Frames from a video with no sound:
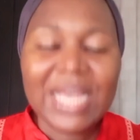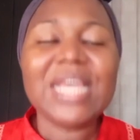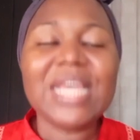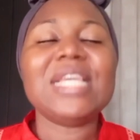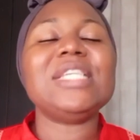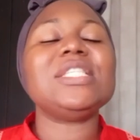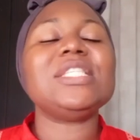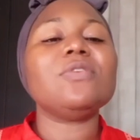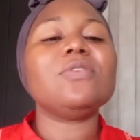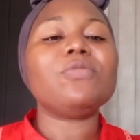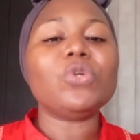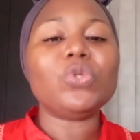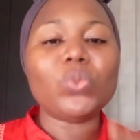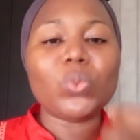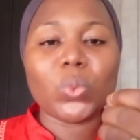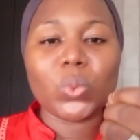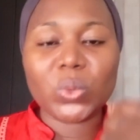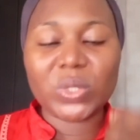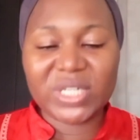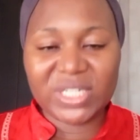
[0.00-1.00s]
is
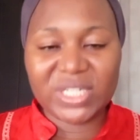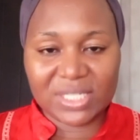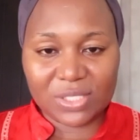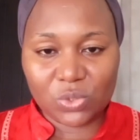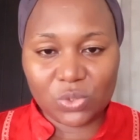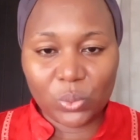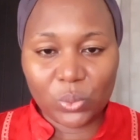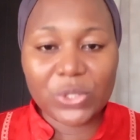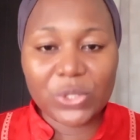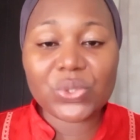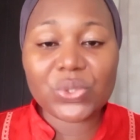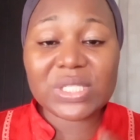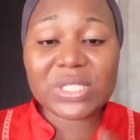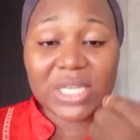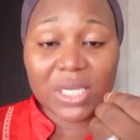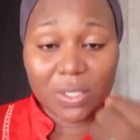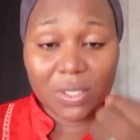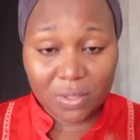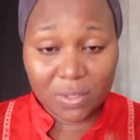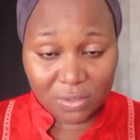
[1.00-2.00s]
even worse when you
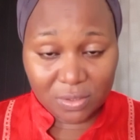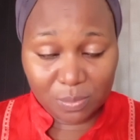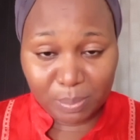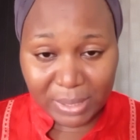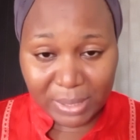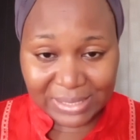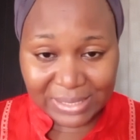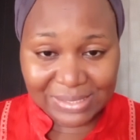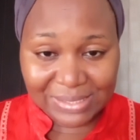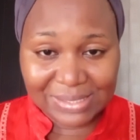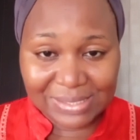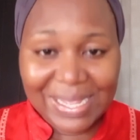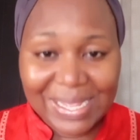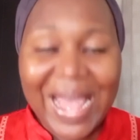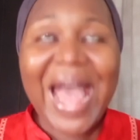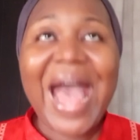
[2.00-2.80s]
take hot baths,